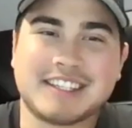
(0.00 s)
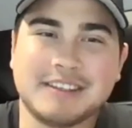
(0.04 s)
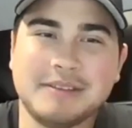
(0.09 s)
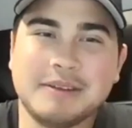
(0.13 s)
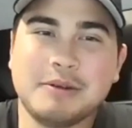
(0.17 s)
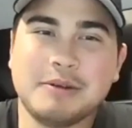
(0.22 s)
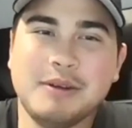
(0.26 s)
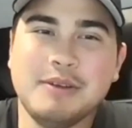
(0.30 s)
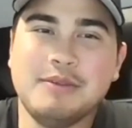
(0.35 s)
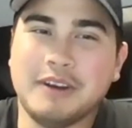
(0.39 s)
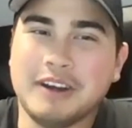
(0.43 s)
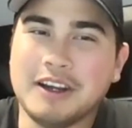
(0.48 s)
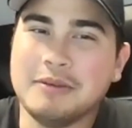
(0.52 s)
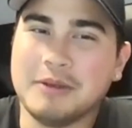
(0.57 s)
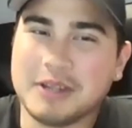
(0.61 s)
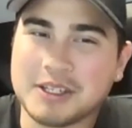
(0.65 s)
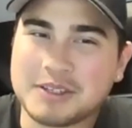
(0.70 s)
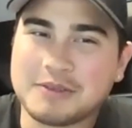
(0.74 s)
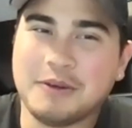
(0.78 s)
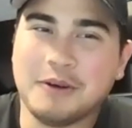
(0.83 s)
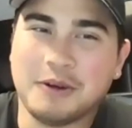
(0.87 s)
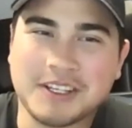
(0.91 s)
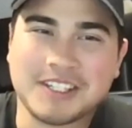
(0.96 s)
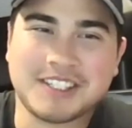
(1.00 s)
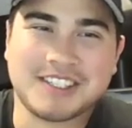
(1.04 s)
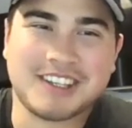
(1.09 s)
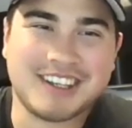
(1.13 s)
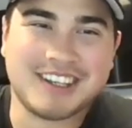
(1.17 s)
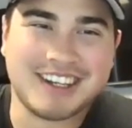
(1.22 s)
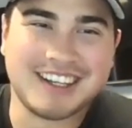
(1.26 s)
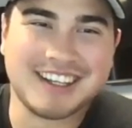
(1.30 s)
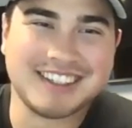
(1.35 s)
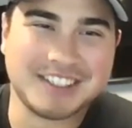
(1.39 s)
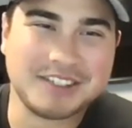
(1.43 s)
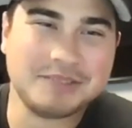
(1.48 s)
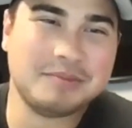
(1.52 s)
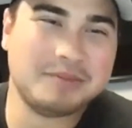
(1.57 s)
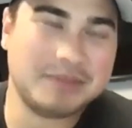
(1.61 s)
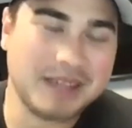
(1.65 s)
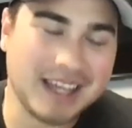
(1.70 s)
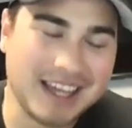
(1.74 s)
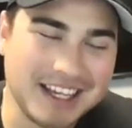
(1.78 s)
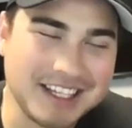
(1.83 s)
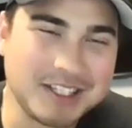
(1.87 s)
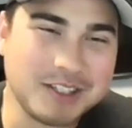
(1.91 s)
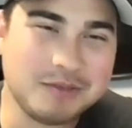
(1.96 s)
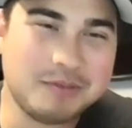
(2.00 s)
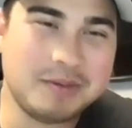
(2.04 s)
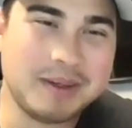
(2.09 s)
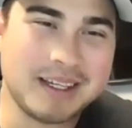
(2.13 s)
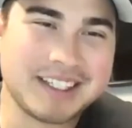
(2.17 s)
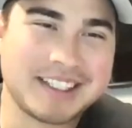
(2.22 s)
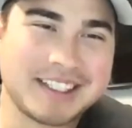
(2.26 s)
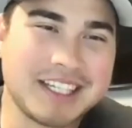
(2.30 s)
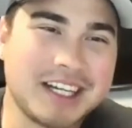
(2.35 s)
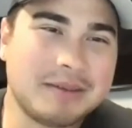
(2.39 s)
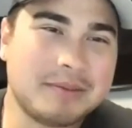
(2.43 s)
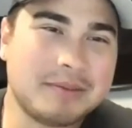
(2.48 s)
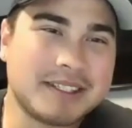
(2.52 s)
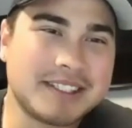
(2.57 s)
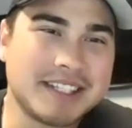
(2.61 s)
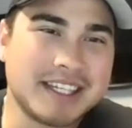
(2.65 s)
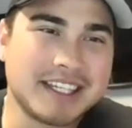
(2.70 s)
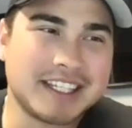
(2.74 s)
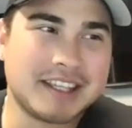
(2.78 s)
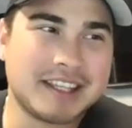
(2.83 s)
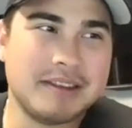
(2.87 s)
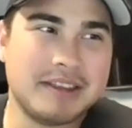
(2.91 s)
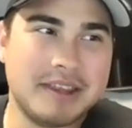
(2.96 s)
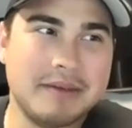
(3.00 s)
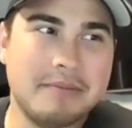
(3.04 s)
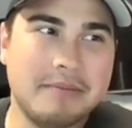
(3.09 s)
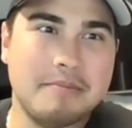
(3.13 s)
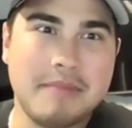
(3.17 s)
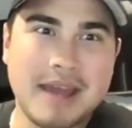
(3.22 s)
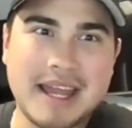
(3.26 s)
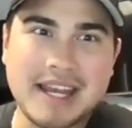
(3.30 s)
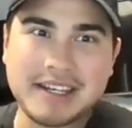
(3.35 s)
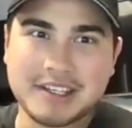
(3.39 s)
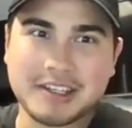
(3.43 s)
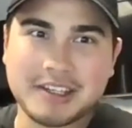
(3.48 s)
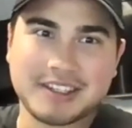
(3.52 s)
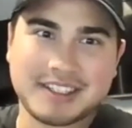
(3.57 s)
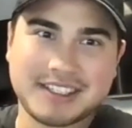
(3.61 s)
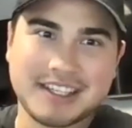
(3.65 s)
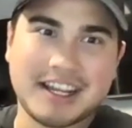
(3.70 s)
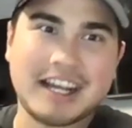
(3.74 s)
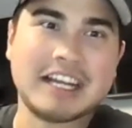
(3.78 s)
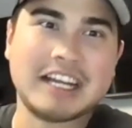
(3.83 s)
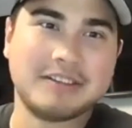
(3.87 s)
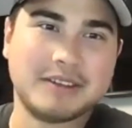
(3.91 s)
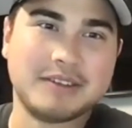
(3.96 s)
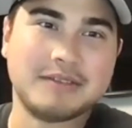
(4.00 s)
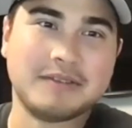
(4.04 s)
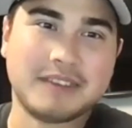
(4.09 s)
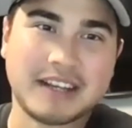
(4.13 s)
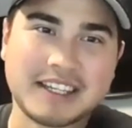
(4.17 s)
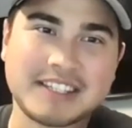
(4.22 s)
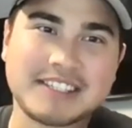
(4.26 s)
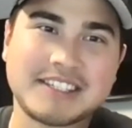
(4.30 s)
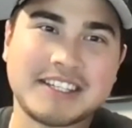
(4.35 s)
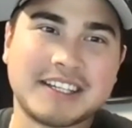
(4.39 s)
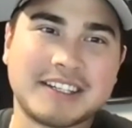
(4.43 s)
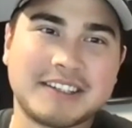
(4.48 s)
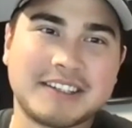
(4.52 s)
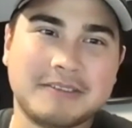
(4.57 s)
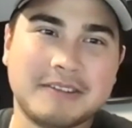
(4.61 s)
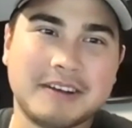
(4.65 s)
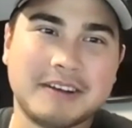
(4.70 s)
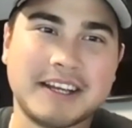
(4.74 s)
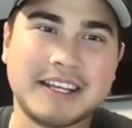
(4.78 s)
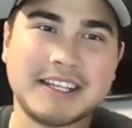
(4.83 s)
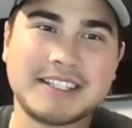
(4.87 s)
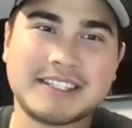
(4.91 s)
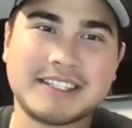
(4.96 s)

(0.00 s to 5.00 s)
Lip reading: something we very much focus on as you picked up. It's like the mental side of investing, right?